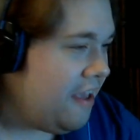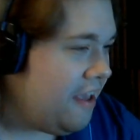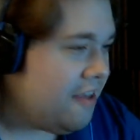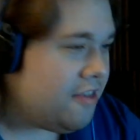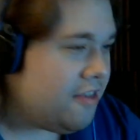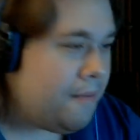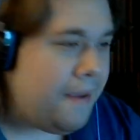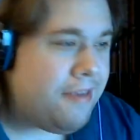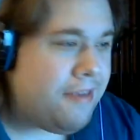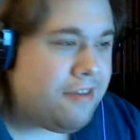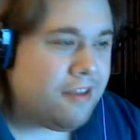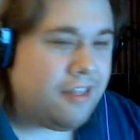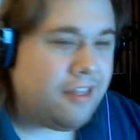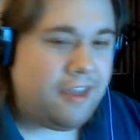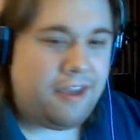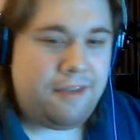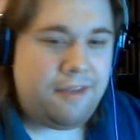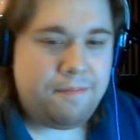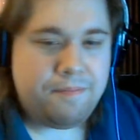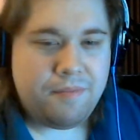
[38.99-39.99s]
So
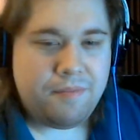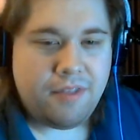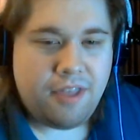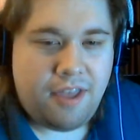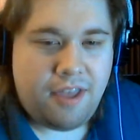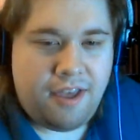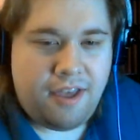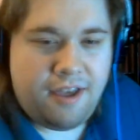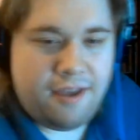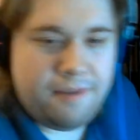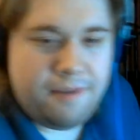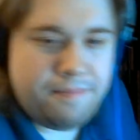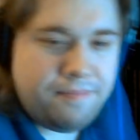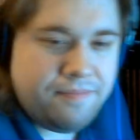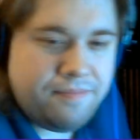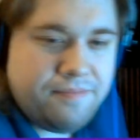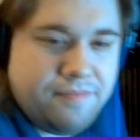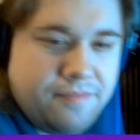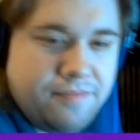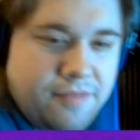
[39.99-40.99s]
basically,
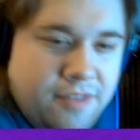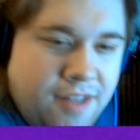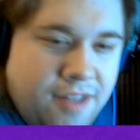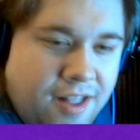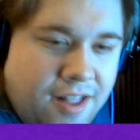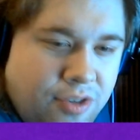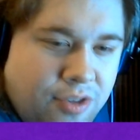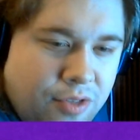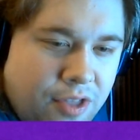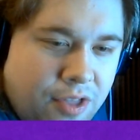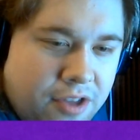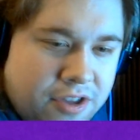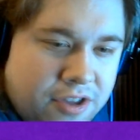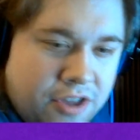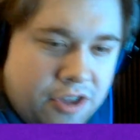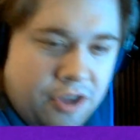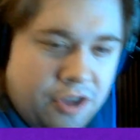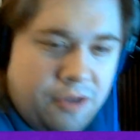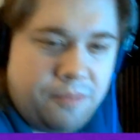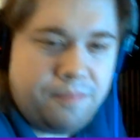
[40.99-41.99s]
not too long
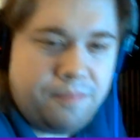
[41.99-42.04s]
ago,